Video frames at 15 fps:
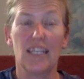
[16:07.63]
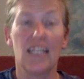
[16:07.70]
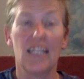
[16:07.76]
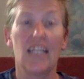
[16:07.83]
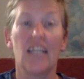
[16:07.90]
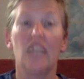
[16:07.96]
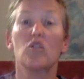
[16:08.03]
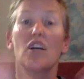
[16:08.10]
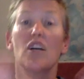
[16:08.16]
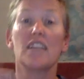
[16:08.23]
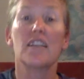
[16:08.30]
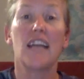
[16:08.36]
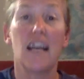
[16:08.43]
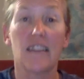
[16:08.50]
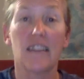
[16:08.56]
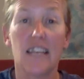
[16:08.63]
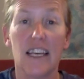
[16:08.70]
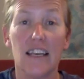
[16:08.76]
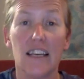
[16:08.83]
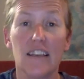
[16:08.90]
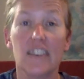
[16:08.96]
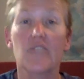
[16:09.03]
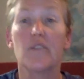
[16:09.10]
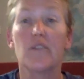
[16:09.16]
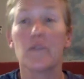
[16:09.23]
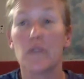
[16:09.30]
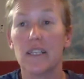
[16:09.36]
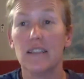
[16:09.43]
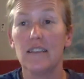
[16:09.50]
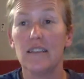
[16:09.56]
And look, out there to
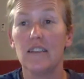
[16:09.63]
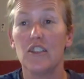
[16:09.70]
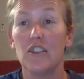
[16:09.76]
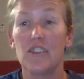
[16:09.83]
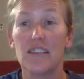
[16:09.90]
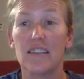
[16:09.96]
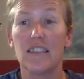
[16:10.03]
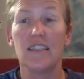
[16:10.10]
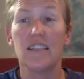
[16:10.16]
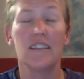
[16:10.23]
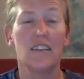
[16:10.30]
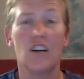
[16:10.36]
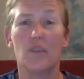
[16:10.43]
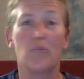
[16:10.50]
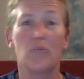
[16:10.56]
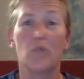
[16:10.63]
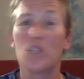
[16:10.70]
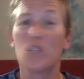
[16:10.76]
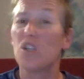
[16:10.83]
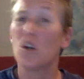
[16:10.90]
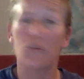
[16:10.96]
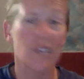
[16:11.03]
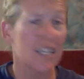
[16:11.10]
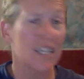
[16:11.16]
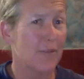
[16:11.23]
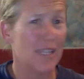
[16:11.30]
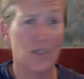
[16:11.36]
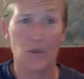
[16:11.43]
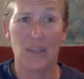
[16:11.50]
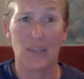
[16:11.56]
everyone who's listening, I would not
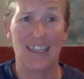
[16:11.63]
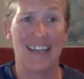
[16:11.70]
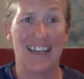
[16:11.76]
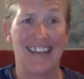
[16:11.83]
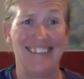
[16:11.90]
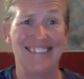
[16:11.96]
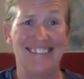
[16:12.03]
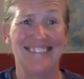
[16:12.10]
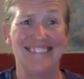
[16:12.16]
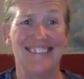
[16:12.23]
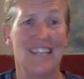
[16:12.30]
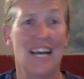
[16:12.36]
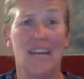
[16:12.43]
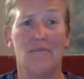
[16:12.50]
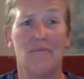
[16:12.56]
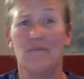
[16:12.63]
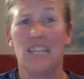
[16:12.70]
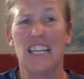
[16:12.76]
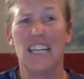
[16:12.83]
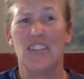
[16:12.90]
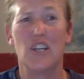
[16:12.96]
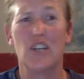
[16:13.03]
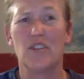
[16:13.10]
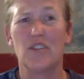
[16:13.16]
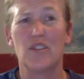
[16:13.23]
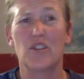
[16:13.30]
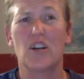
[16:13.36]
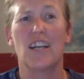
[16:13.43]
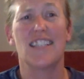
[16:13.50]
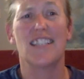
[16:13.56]
recommend doing that. Don't
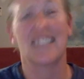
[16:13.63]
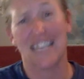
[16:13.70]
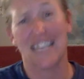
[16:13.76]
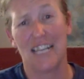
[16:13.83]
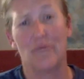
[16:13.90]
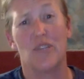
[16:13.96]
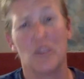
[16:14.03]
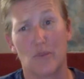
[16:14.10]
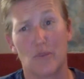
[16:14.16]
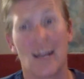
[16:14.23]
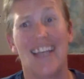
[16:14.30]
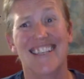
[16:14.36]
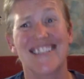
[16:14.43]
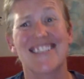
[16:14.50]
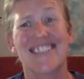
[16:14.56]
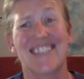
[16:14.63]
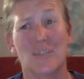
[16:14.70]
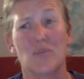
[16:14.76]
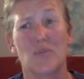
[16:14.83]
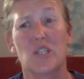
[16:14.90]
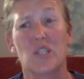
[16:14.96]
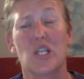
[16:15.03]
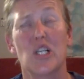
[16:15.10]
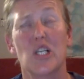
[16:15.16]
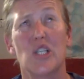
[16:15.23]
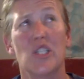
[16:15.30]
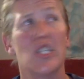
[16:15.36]
try to land with your brakes still stowed.